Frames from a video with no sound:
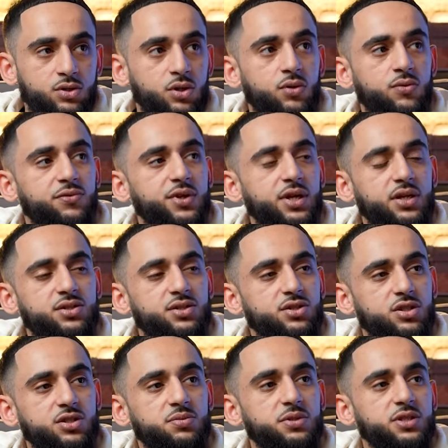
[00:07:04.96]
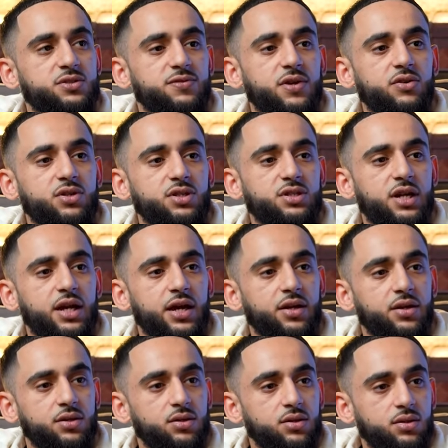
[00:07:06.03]
So VS just means very slight.
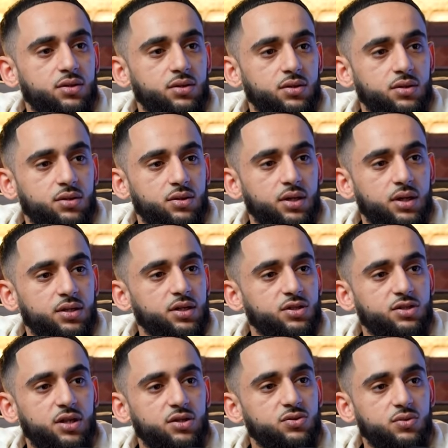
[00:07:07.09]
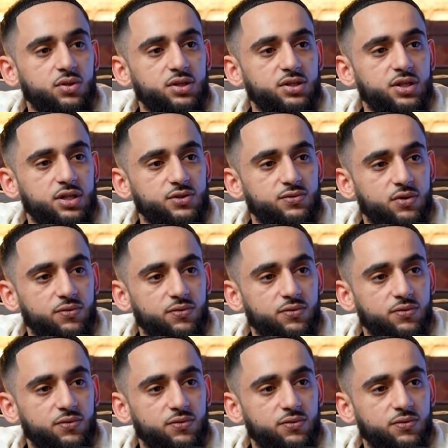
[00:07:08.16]
Yeah, that's all it stands